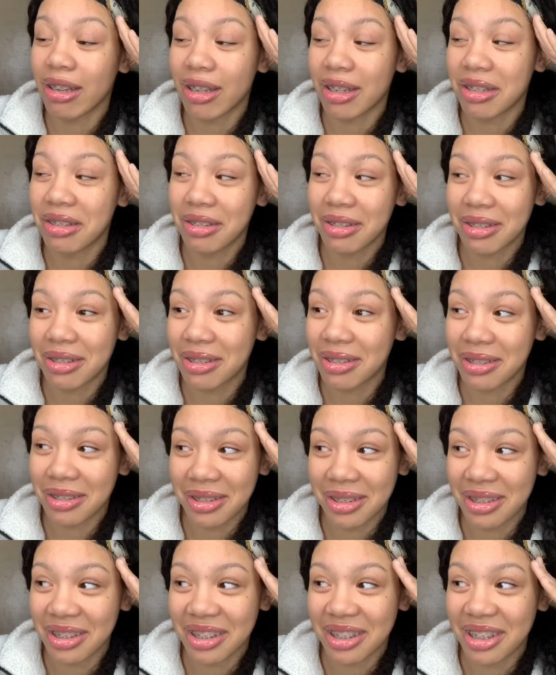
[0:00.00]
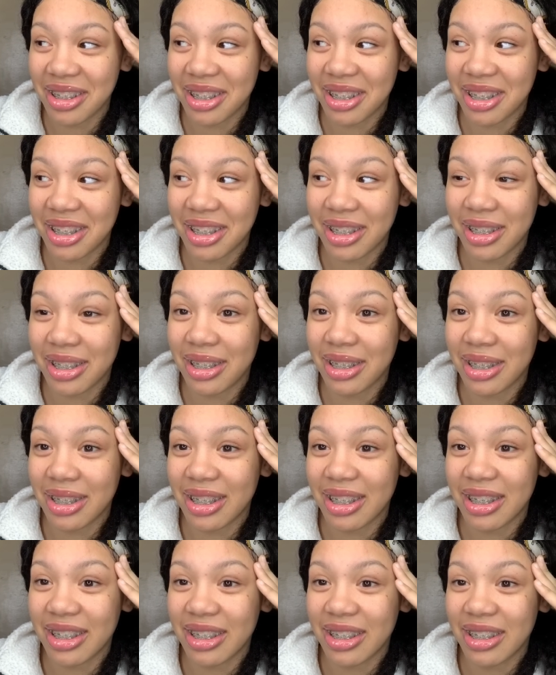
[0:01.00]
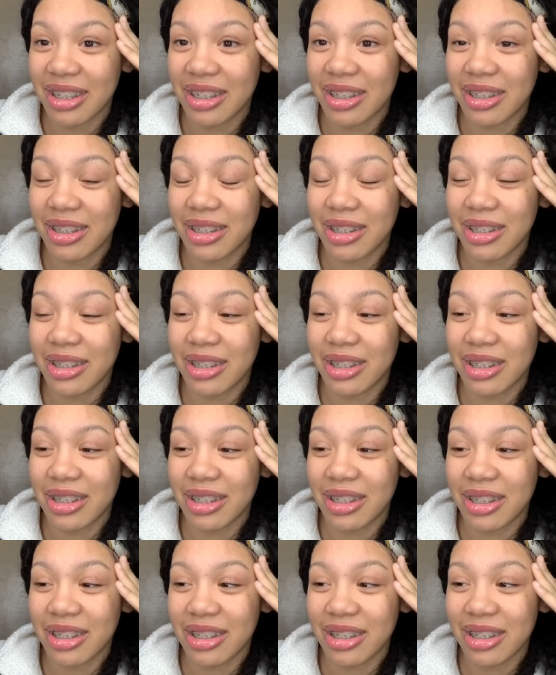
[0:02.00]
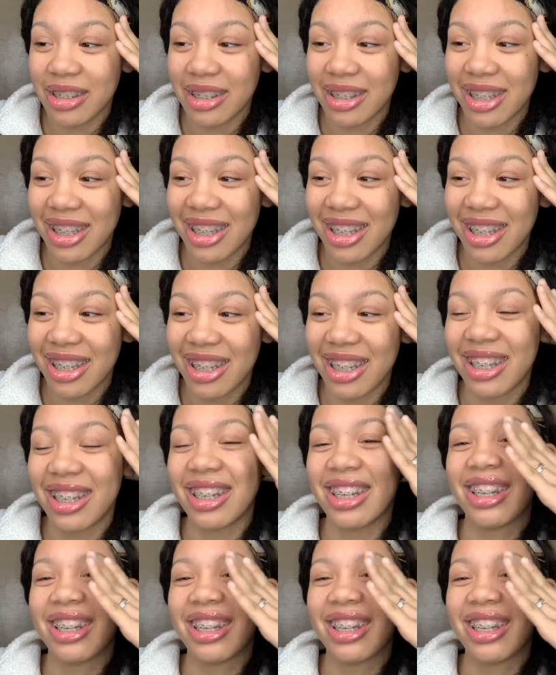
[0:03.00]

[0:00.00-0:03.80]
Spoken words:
Nothing is said.